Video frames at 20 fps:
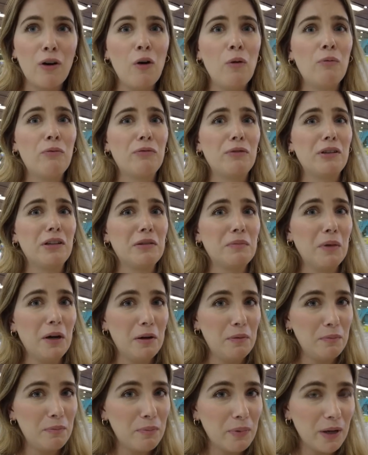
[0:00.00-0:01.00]
Hopefully
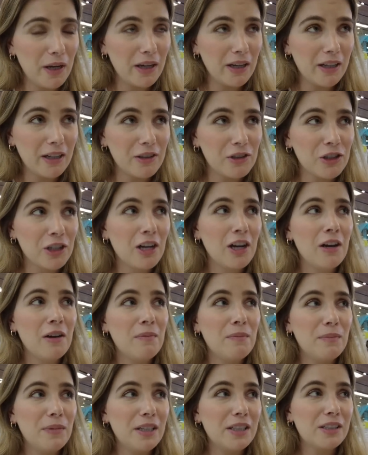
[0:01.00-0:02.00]
my baggage
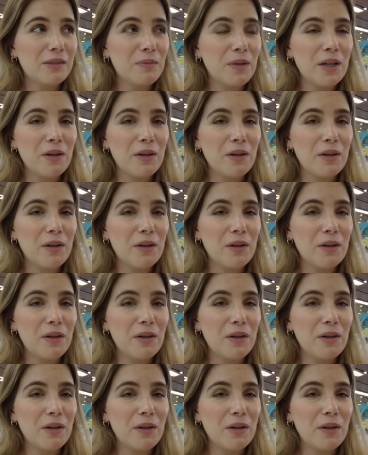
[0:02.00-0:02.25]
meets